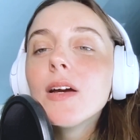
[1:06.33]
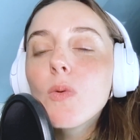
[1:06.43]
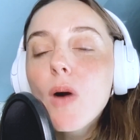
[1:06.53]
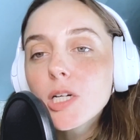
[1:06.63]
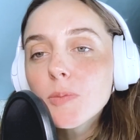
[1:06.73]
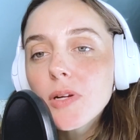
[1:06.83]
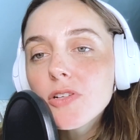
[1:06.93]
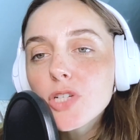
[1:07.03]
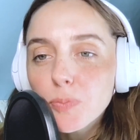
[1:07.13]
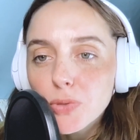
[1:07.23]
Walker
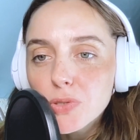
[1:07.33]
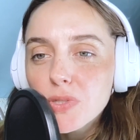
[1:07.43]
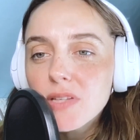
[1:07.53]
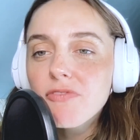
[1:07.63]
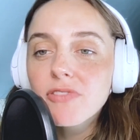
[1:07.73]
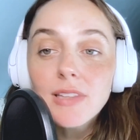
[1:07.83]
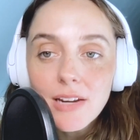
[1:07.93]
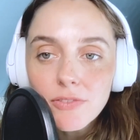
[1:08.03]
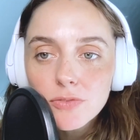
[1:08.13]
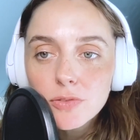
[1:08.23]
Brothers brews
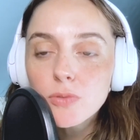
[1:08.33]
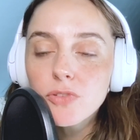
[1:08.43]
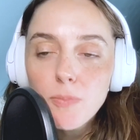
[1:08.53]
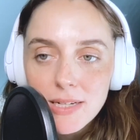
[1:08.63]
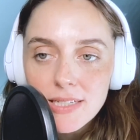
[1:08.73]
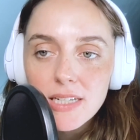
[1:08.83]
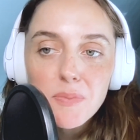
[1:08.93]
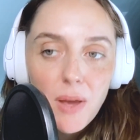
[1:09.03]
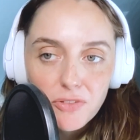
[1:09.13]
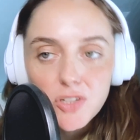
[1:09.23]
flavorful
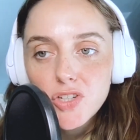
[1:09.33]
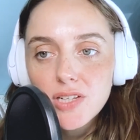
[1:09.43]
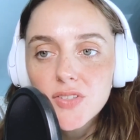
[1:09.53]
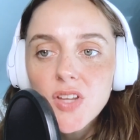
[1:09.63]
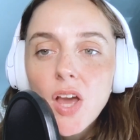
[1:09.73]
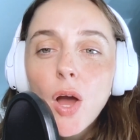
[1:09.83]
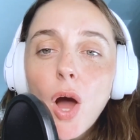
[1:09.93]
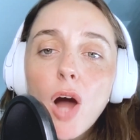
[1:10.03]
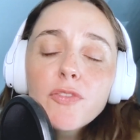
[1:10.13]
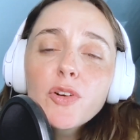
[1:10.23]
fermented beverages,
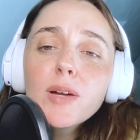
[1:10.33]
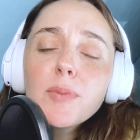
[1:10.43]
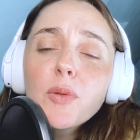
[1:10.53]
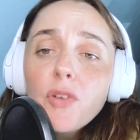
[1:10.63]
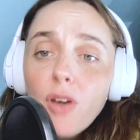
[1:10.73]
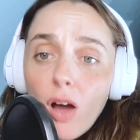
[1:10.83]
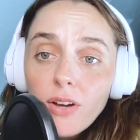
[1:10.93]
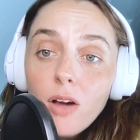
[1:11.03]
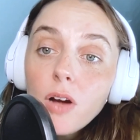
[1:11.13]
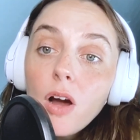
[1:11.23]
offering both
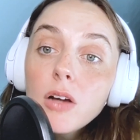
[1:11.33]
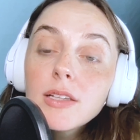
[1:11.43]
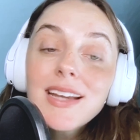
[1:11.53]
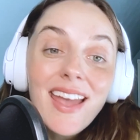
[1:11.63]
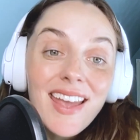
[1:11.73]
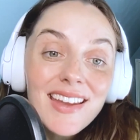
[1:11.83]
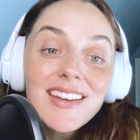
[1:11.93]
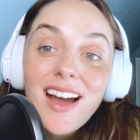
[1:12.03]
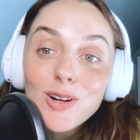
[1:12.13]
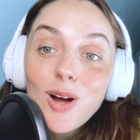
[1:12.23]
non-alcoholic
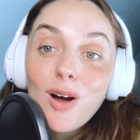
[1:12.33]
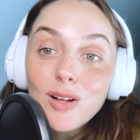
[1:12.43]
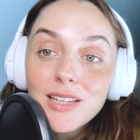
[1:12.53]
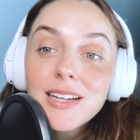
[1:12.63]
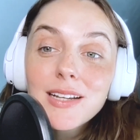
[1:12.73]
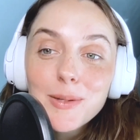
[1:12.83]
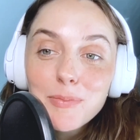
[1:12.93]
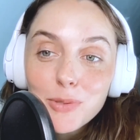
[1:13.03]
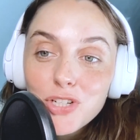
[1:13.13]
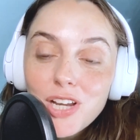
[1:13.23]
and alcoholic
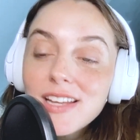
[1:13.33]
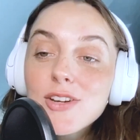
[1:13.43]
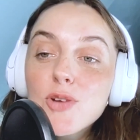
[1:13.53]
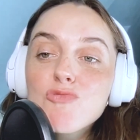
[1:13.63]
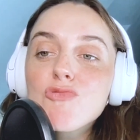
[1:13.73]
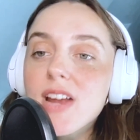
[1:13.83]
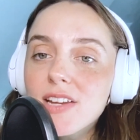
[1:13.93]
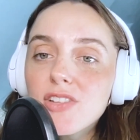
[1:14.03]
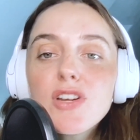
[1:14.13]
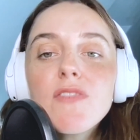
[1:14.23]
kombucha in a
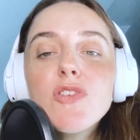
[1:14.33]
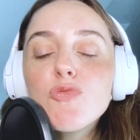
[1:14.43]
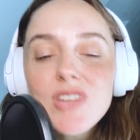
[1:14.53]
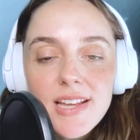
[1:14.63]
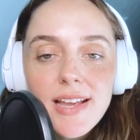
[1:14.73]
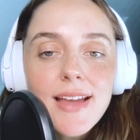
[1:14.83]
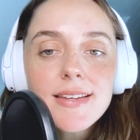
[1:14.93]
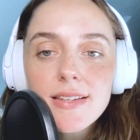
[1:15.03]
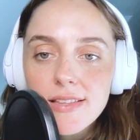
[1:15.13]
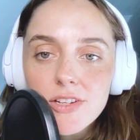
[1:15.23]
range of unique
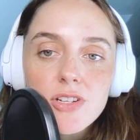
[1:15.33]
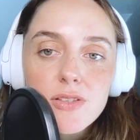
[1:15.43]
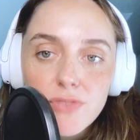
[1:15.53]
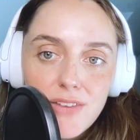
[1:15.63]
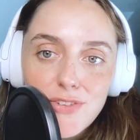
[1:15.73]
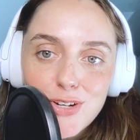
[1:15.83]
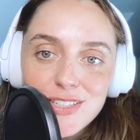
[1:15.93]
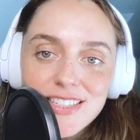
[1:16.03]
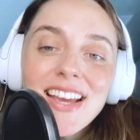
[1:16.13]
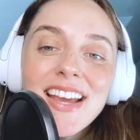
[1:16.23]
and delicious flavors.